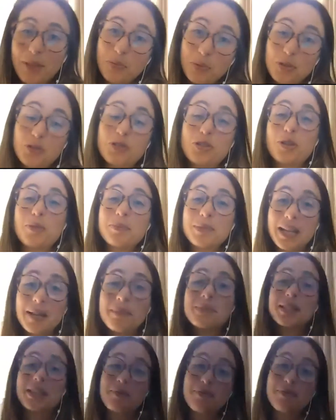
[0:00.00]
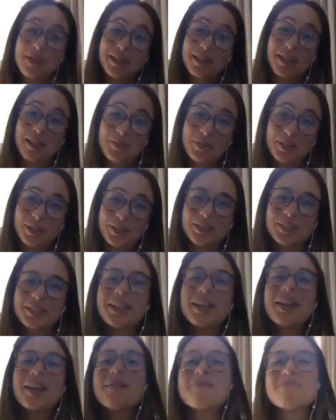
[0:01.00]
which sometimes can be difficult,
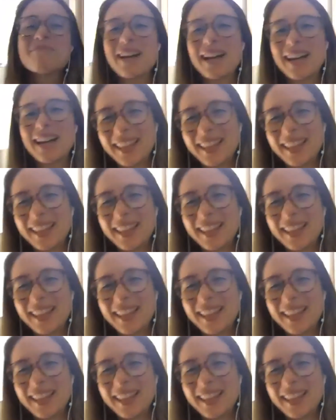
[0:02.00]
but